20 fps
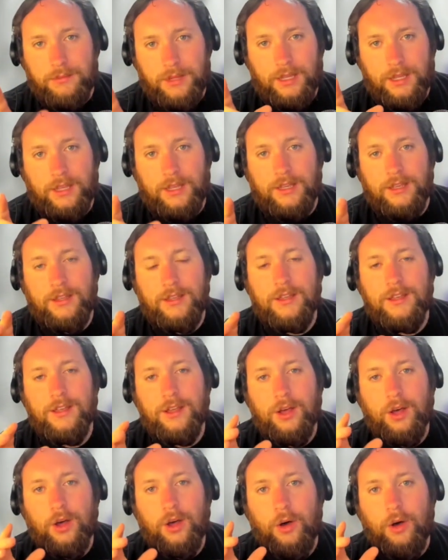me
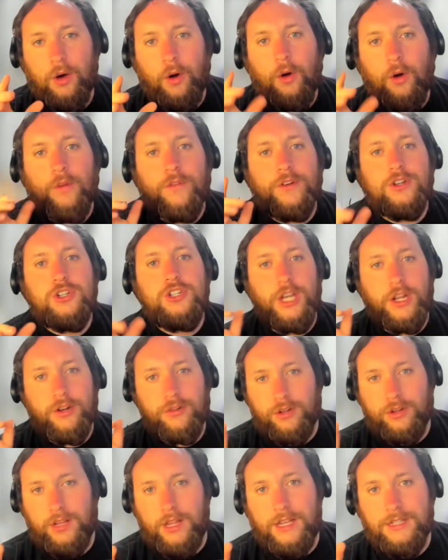
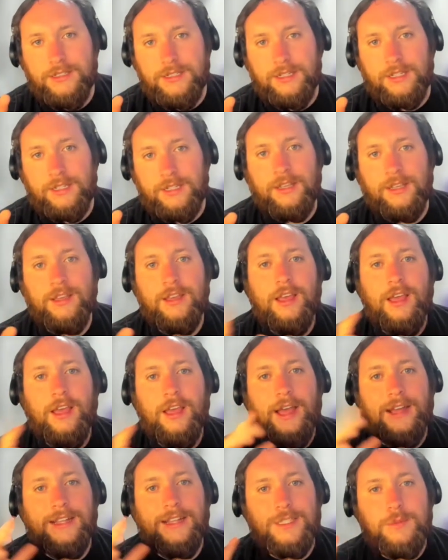overgeneralizing
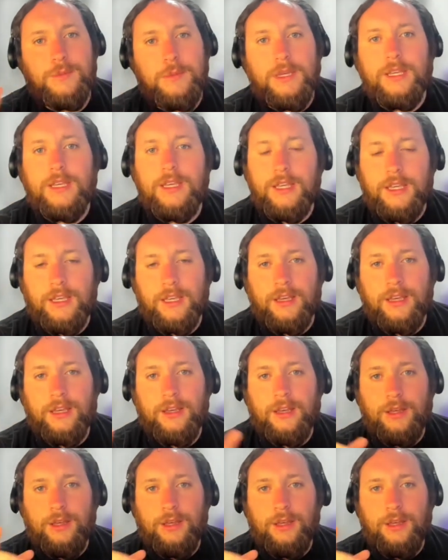and speaking